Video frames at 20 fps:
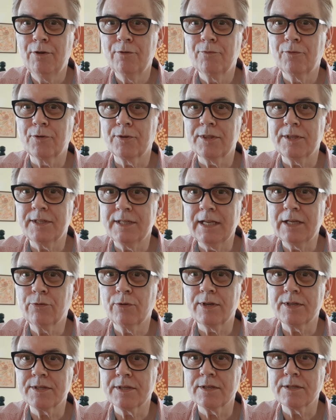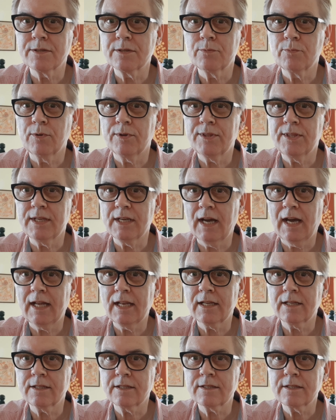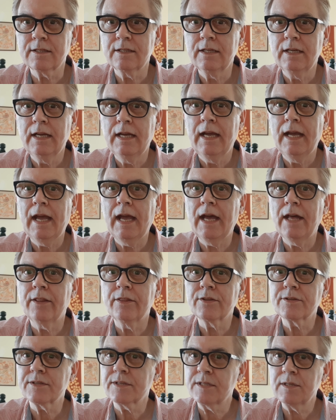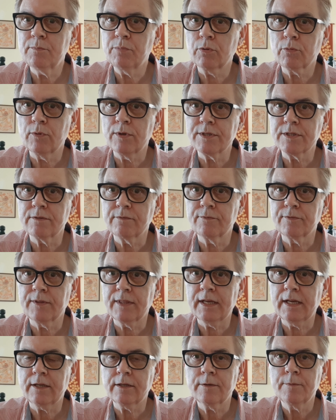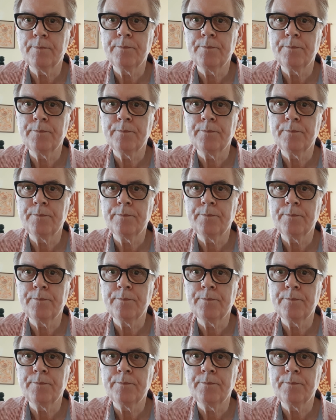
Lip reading: for the decreases with the eyelets, and there's a simple reason for that.